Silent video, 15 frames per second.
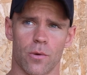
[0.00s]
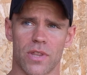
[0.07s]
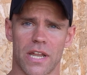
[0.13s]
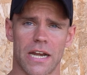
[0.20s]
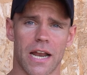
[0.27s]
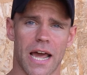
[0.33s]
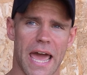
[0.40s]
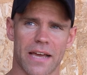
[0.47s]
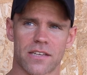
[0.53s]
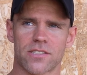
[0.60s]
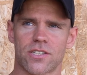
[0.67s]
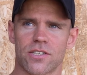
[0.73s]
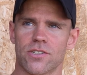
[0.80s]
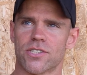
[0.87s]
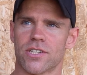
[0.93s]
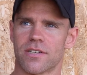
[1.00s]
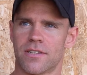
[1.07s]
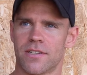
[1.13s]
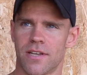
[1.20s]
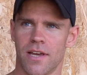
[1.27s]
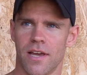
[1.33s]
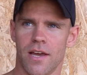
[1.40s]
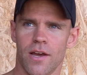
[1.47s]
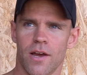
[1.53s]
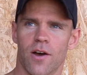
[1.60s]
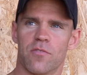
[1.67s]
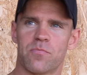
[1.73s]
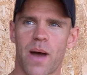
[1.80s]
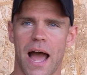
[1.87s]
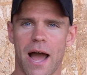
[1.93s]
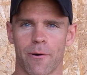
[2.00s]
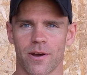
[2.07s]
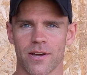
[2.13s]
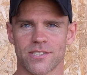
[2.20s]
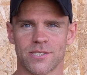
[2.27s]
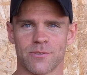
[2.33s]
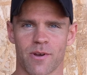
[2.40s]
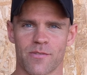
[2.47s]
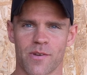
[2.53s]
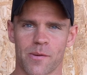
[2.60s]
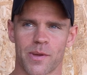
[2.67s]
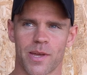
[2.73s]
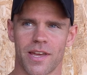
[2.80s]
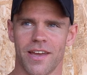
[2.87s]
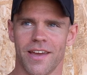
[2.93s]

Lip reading: with any like execution of power, she's waving at me,